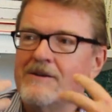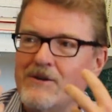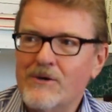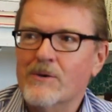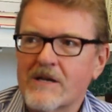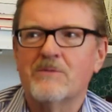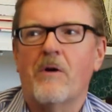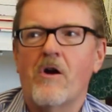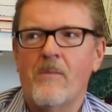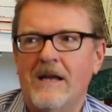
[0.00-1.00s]
do
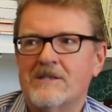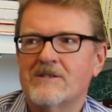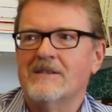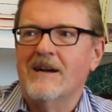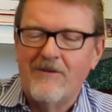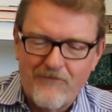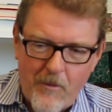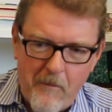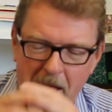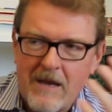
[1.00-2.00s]
experiments
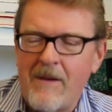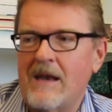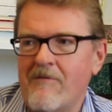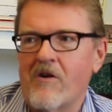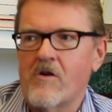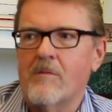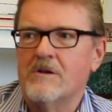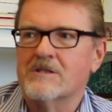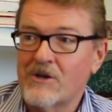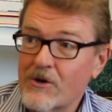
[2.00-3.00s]
for many, many
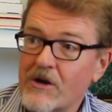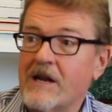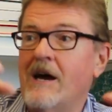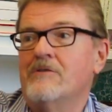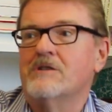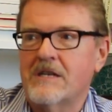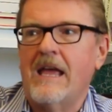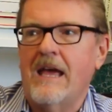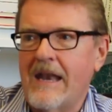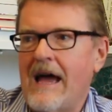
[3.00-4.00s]
variables in order to
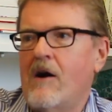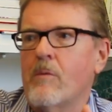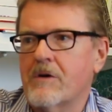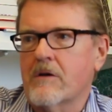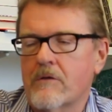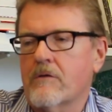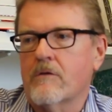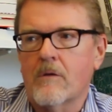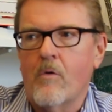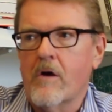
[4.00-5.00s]
understand how a particular
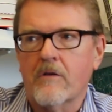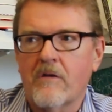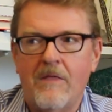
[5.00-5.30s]
system works,